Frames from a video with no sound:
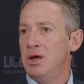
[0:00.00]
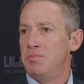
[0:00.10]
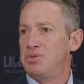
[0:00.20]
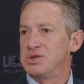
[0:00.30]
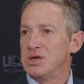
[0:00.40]

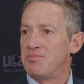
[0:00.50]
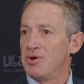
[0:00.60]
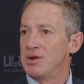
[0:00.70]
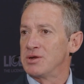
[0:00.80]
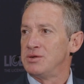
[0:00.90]
putting a
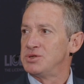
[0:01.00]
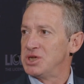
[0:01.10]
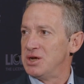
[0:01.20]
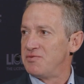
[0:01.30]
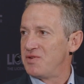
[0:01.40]
product on
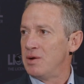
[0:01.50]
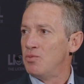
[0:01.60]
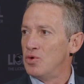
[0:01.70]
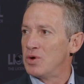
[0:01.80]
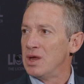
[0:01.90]
shelf and
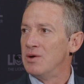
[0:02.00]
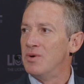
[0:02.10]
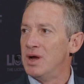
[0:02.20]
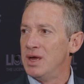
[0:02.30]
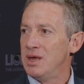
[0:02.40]
walking
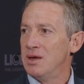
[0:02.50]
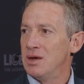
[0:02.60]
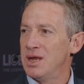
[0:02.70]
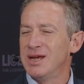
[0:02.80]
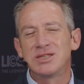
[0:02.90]
away.
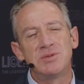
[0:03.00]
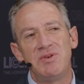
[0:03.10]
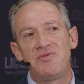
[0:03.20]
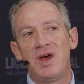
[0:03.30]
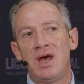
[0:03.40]
And to
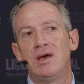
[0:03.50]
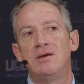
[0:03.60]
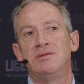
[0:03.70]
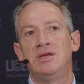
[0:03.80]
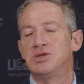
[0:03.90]
be fair,
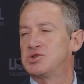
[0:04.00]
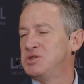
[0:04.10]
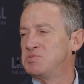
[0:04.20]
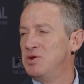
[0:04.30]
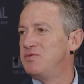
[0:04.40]
the
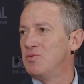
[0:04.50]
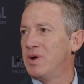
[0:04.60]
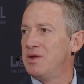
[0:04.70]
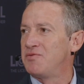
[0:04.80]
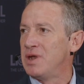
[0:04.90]
industry's moved
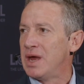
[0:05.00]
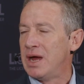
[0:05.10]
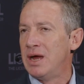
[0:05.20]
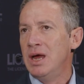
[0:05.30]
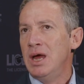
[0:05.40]
away from
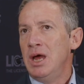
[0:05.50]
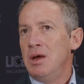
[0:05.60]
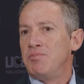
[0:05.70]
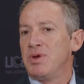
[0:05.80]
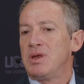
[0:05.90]
that,
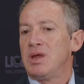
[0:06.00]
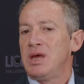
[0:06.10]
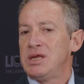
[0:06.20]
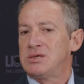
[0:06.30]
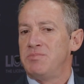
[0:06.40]
but
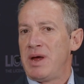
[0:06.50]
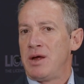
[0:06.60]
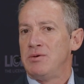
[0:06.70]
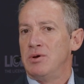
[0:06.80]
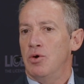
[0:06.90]
it's
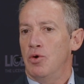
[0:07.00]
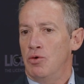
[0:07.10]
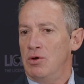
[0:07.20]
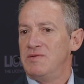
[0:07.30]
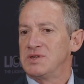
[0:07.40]
about
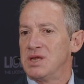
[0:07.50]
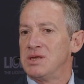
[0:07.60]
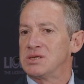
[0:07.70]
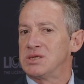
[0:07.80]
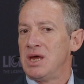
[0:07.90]
all of us
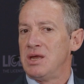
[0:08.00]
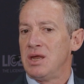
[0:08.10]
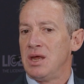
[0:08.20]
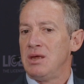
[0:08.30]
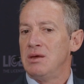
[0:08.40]

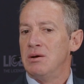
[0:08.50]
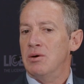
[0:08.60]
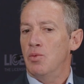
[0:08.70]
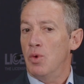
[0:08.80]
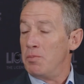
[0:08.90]
understanding
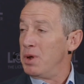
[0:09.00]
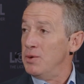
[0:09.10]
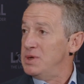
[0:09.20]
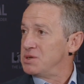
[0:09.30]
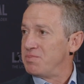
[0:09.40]
what
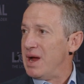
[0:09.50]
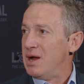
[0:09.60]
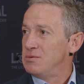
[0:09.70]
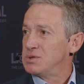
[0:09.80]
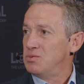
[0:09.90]
Bluey's
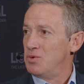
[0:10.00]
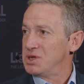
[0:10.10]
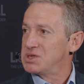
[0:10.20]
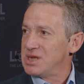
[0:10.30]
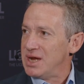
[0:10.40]
about,
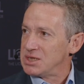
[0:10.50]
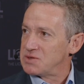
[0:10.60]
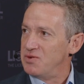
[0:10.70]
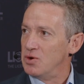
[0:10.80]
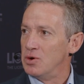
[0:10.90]
what it stands
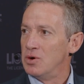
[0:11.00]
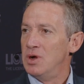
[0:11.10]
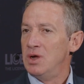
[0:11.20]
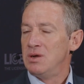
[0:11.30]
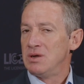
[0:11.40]
for,
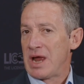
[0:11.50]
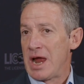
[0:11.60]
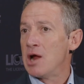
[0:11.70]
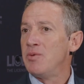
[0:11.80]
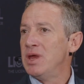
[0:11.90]

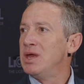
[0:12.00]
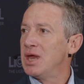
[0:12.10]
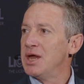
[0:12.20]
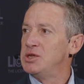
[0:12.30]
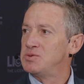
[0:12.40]
how we
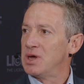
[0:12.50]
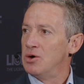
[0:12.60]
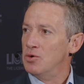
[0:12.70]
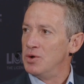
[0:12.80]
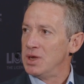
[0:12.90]
engage with our
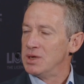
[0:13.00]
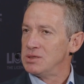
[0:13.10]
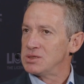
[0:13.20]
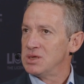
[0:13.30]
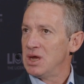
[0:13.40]

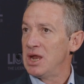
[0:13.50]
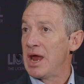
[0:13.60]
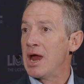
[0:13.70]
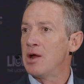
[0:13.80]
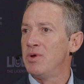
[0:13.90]
audience, and
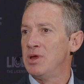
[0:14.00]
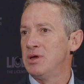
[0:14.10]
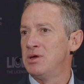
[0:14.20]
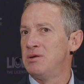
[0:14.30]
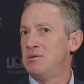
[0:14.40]
how we
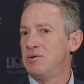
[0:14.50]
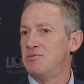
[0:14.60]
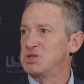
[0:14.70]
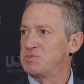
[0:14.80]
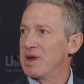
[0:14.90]
earn
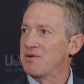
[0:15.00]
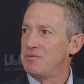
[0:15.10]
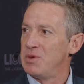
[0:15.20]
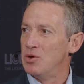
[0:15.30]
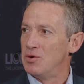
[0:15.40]
respect
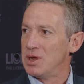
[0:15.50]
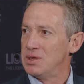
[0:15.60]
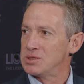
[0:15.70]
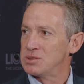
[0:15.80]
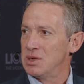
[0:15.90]
from the
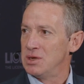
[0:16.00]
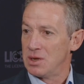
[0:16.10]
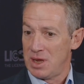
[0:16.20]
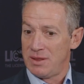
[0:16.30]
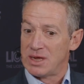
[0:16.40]
audience. And
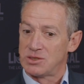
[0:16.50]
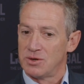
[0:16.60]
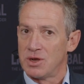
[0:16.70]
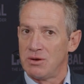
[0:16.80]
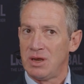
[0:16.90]
that's
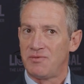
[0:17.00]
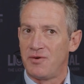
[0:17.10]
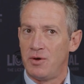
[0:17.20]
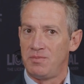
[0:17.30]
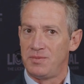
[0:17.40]
not only
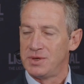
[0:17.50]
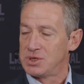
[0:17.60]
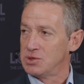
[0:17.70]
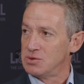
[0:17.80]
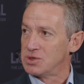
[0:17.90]
from the
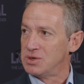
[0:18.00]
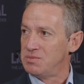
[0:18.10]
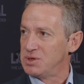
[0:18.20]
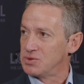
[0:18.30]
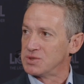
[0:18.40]

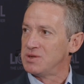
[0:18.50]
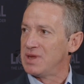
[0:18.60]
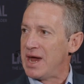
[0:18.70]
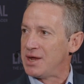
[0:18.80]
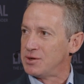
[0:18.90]
children, but it's also
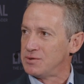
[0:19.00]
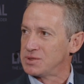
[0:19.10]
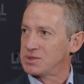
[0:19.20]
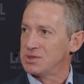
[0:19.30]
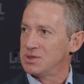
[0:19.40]
the
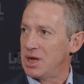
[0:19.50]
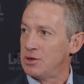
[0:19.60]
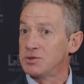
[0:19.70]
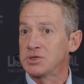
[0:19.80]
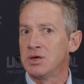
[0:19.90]
adults,
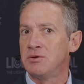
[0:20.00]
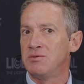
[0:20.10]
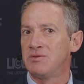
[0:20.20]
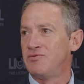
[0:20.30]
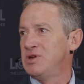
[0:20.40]
and also
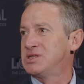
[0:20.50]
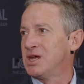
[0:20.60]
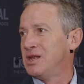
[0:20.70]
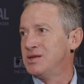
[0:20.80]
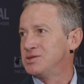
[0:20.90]
the
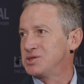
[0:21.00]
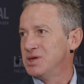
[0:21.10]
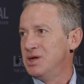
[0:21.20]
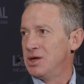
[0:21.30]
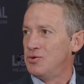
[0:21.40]
retailers,
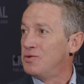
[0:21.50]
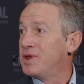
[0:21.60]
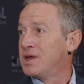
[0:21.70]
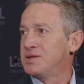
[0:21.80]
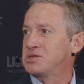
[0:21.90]
and all
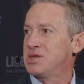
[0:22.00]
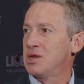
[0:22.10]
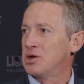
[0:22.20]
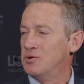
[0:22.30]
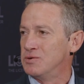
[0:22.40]
the other
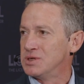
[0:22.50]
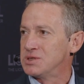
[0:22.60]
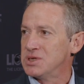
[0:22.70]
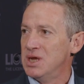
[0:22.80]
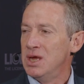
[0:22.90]
stakeholders.